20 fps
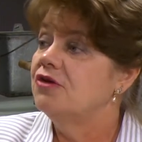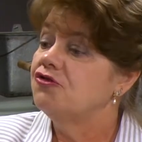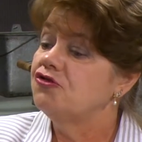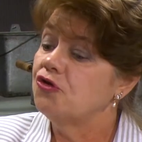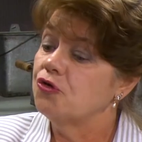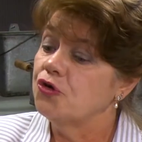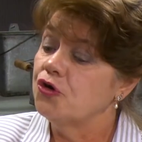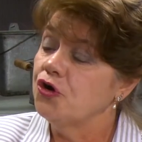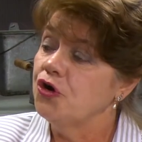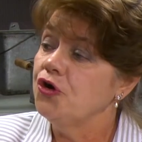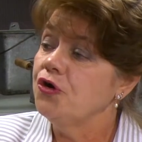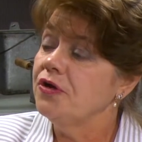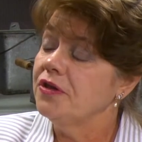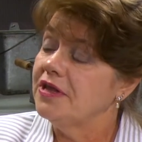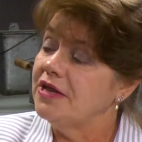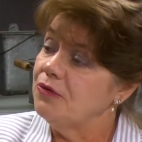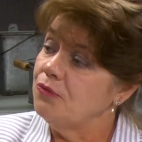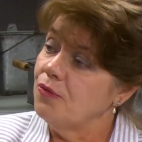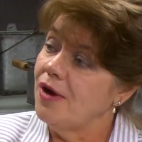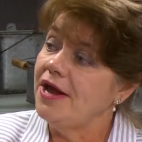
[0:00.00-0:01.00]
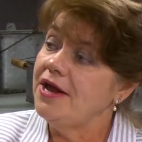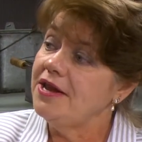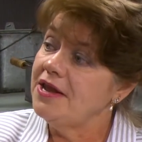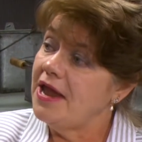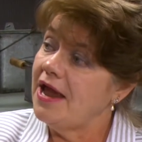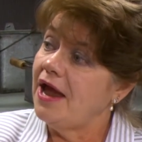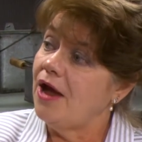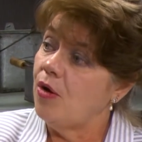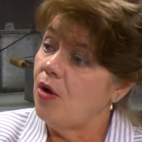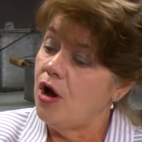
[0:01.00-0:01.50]
So currently, right
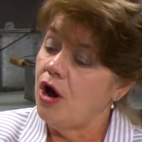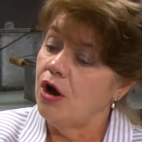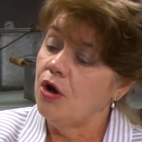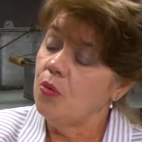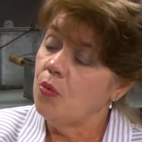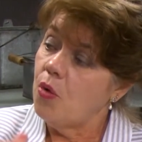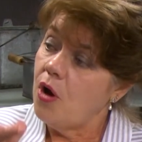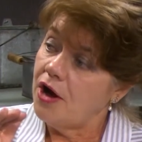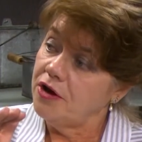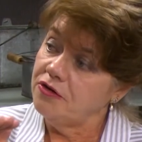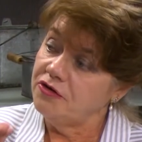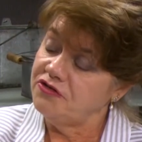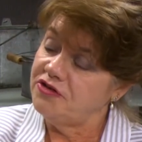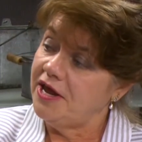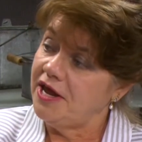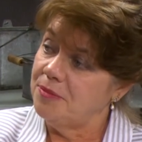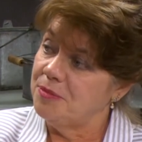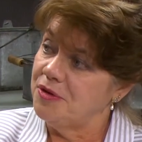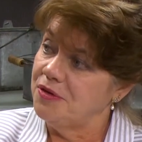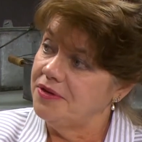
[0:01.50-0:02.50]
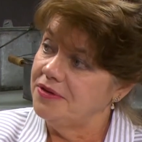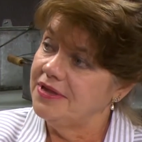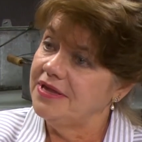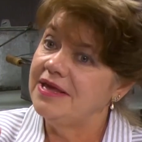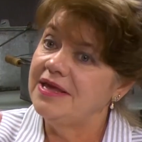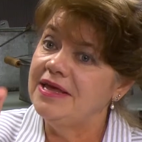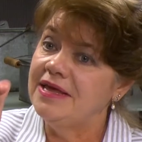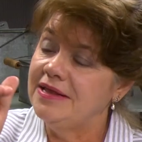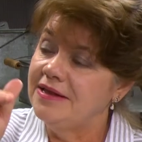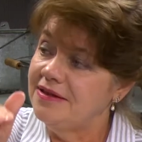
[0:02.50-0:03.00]
now, our water table
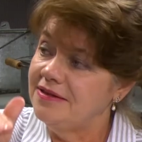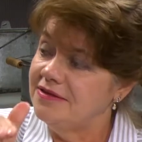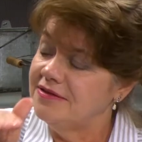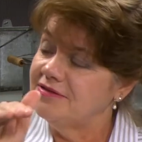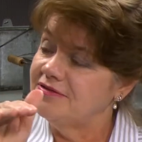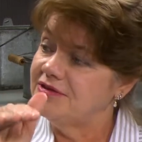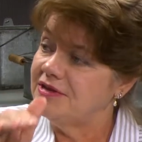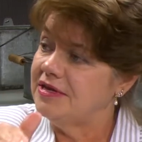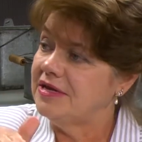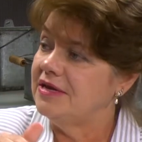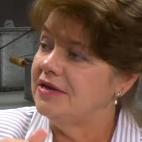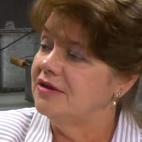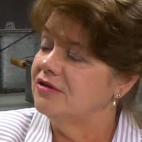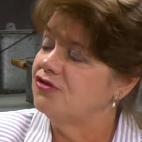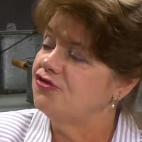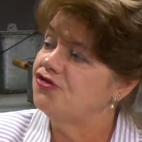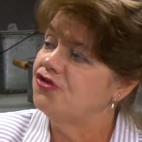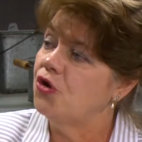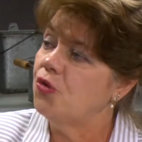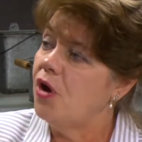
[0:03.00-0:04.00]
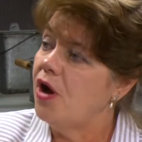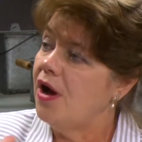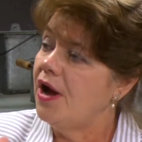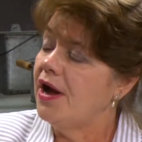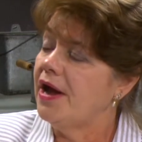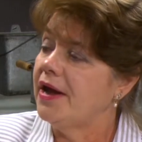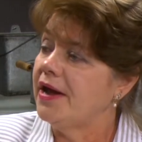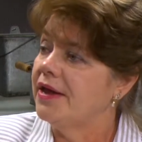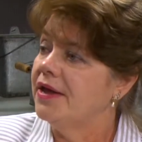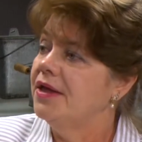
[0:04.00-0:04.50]
in the city is so
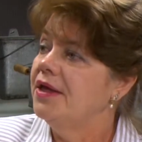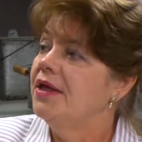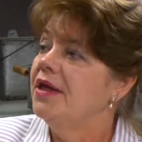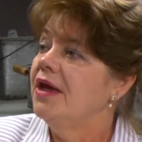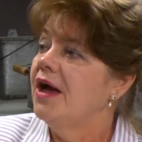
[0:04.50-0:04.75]
high,